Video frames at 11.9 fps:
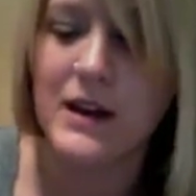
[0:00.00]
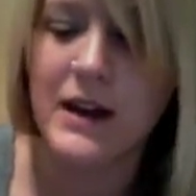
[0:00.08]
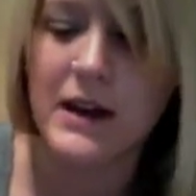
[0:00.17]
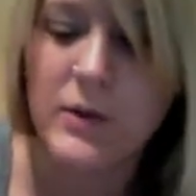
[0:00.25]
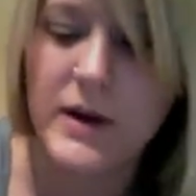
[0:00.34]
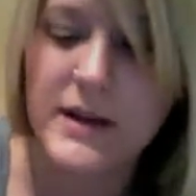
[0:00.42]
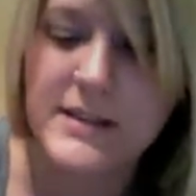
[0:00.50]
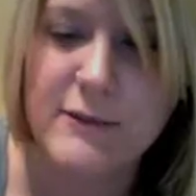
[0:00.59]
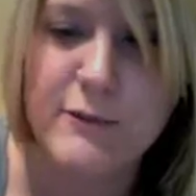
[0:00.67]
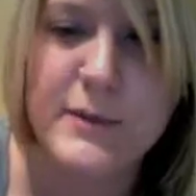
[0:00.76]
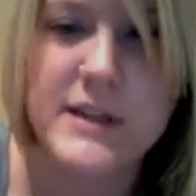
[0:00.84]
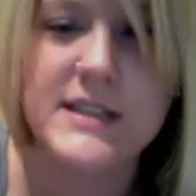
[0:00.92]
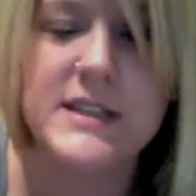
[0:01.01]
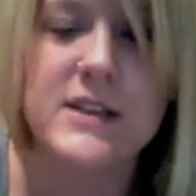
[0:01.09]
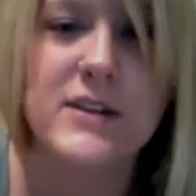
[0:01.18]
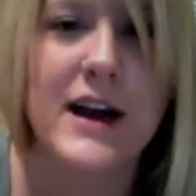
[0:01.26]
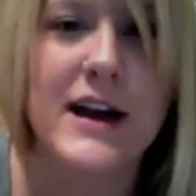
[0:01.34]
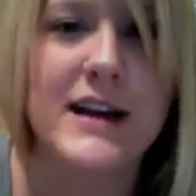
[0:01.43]
Anyways, I've missed
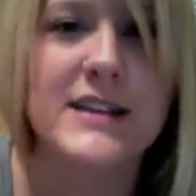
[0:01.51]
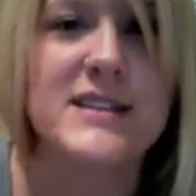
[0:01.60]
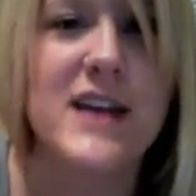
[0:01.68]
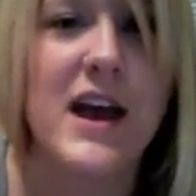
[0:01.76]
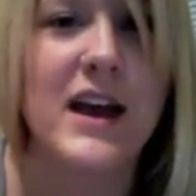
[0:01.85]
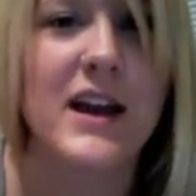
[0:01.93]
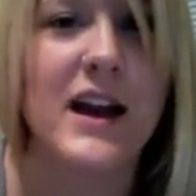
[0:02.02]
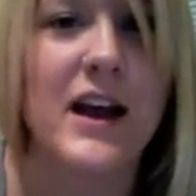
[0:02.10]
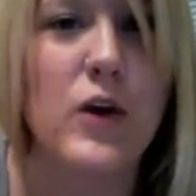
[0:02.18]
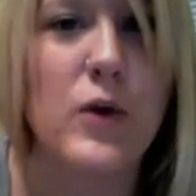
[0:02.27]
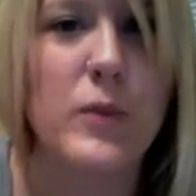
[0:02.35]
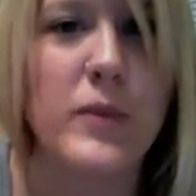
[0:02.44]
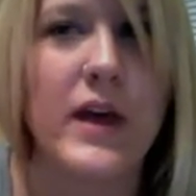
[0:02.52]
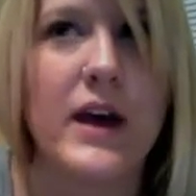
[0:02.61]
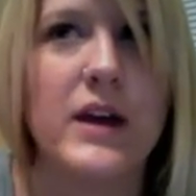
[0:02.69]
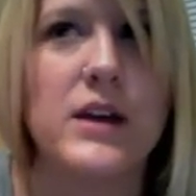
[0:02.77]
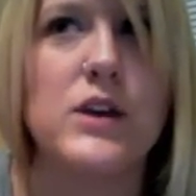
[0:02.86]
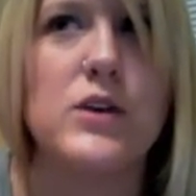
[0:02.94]
you guys, and I hope
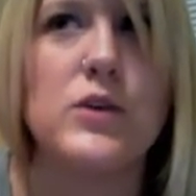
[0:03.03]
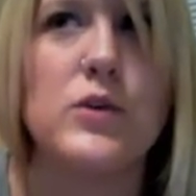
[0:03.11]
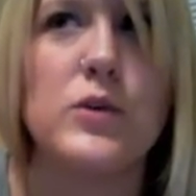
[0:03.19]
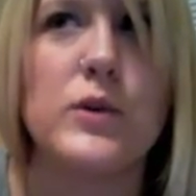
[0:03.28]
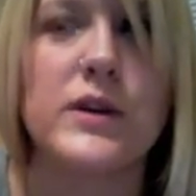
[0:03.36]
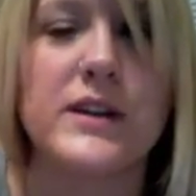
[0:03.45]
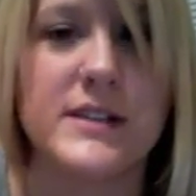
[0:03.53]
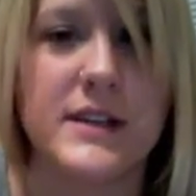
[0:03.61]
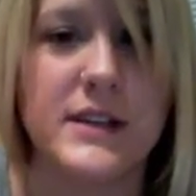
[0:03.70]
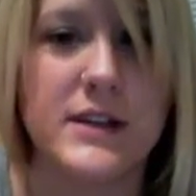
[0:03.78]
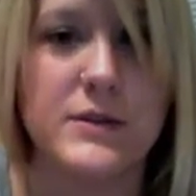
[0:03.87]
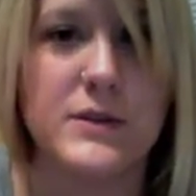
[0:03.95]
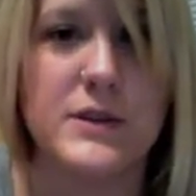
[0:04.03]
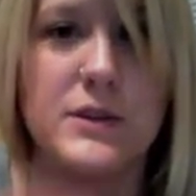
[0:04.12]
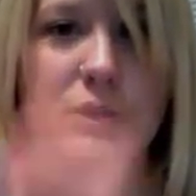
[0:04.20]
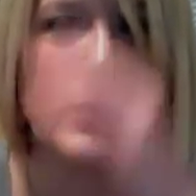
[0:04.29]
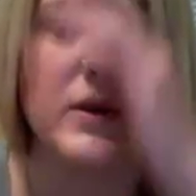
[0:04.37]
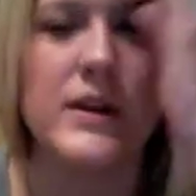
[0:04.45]
that you continue
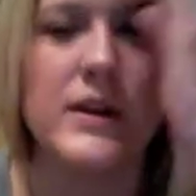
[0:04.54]
to